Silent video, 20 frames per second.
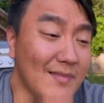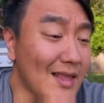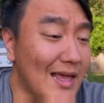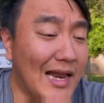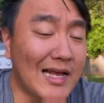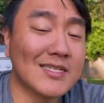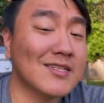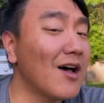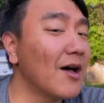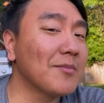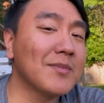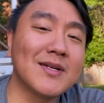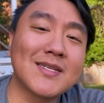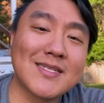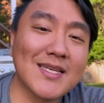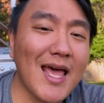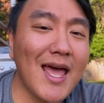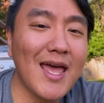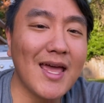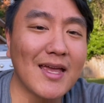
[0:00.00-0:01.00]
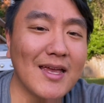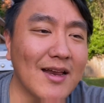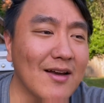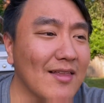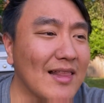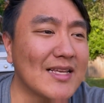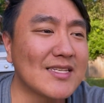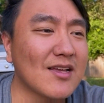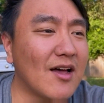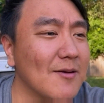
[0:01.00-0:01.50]
that's all I'm going to say. You
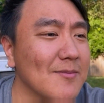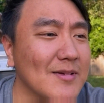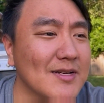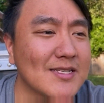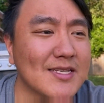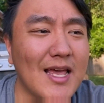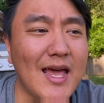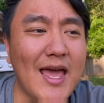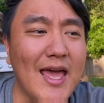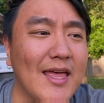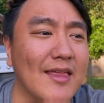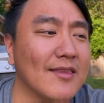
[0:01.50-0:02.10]
know, that's all I'm going to say.